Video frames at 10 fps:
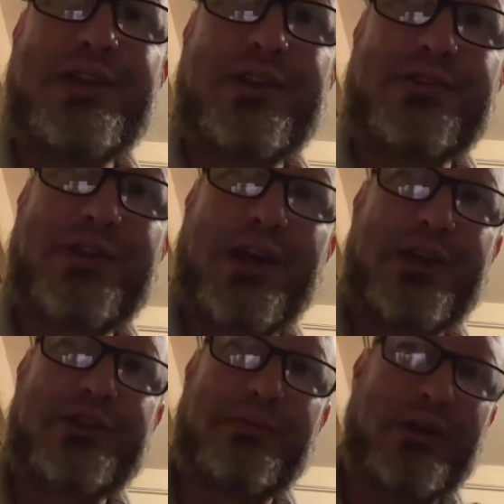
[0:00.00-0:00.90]
these
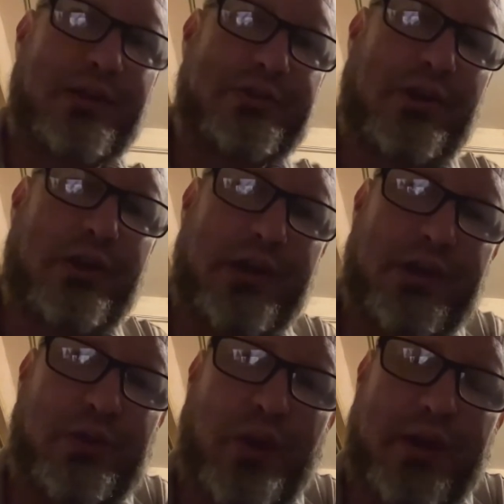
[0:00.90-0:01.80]
days. I mean, there's already
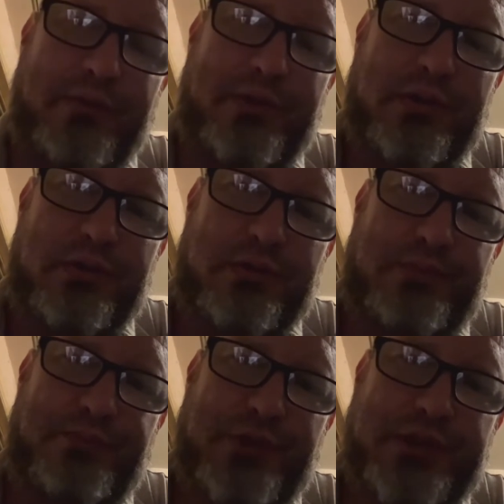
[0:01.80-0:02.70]
quite a few
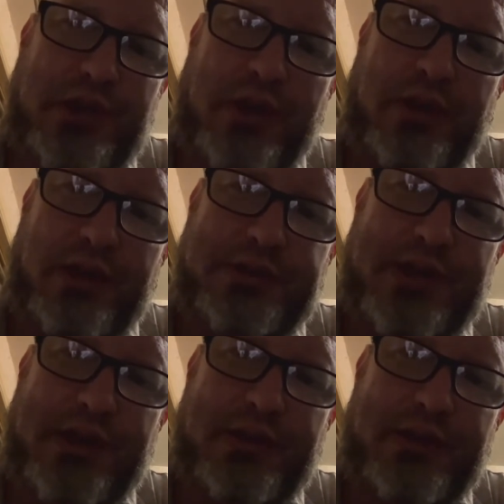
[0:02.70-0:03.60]
Starlink
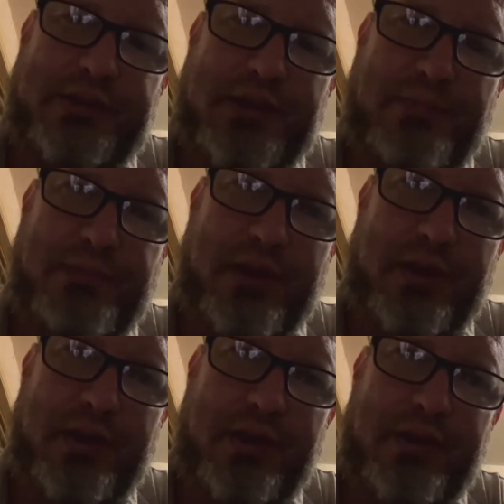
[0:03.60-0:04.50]
satellites up
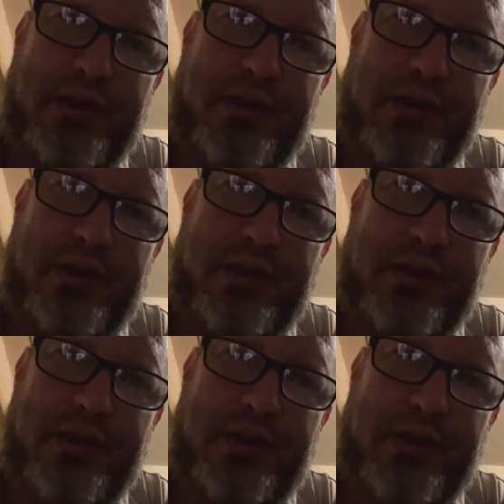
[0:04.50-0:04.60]
there,